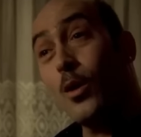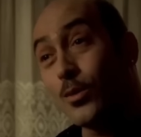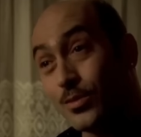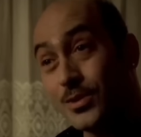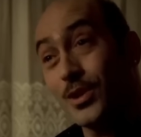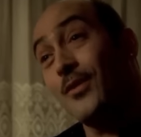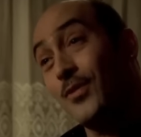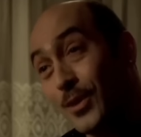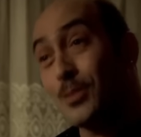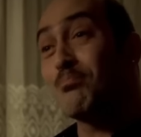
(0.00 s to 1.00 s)
Most of us watch
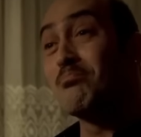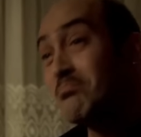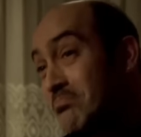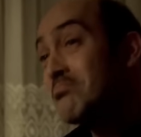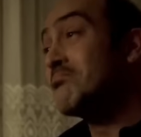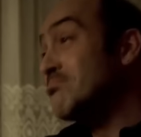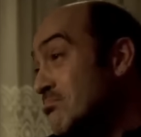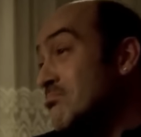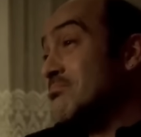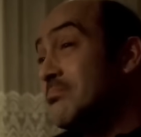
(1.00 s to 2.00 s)
The Sopranos either
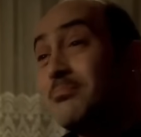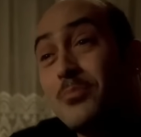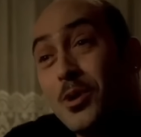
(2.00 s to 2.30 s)
streaming it on